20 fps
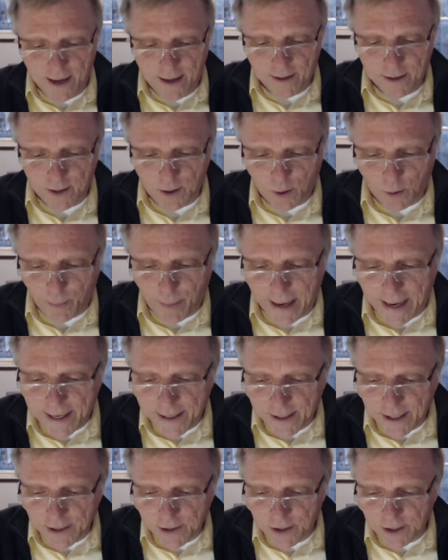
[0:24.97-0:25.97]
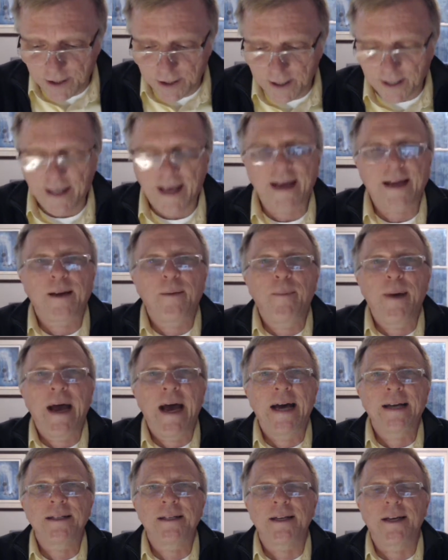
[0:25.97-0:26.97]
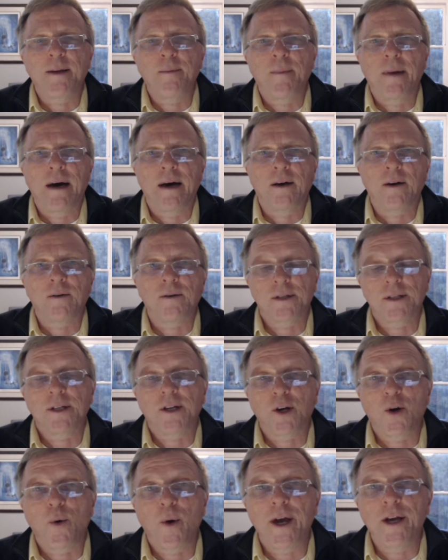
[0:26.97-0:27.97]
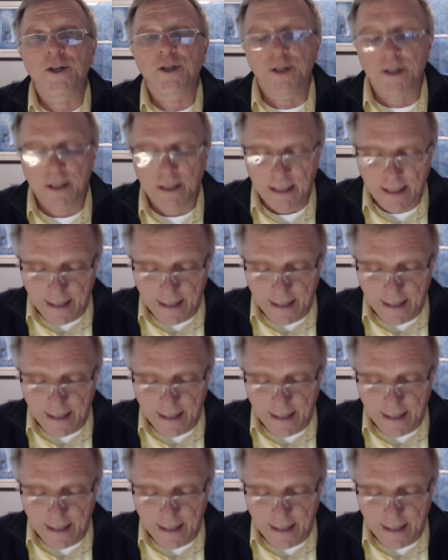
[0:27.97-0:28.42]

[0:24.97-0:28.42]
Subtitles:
So pay attention to that capacity model. It's an equation,